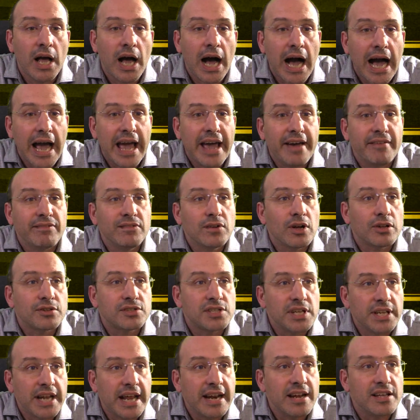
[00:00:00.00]
I have not
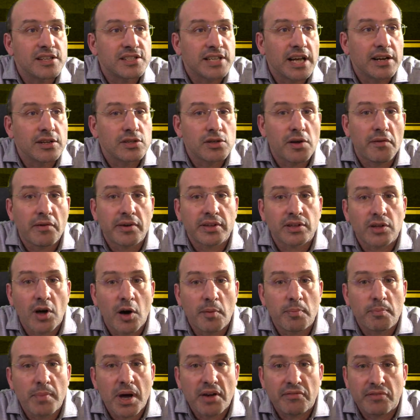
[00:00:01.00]
seen any signs of a
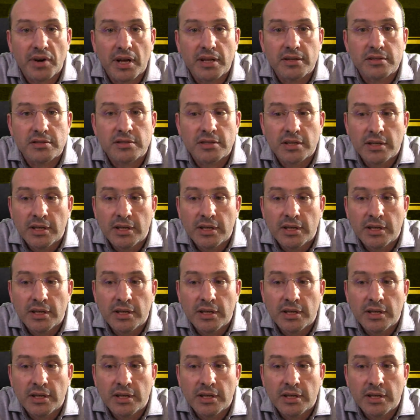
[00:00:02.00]
top, my friends.